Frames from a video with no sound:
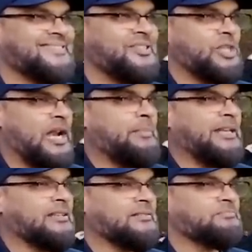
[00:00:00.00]
You see what I
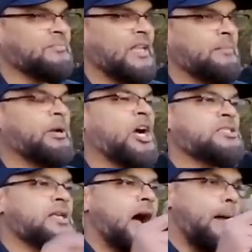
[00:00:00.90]
mean?
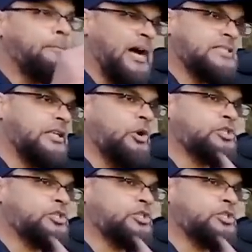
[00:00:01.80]
Because a person who